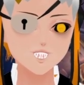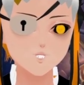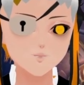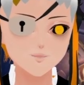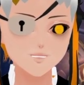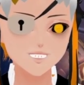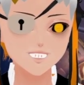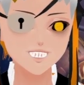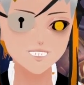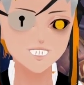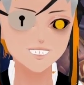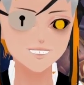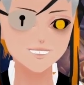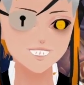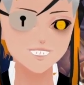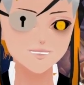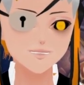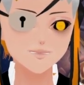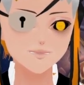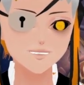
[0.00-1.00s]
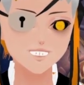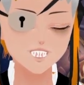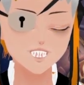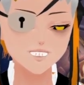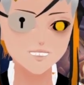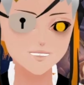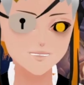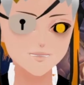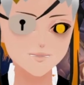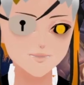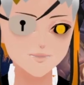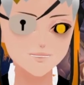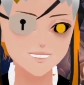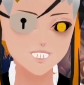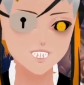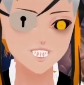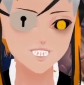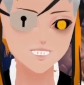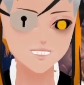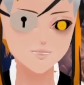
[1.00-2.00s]
we can get a
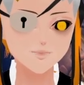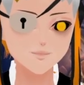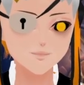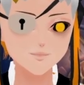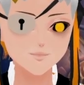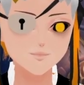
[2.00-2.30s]
7-7.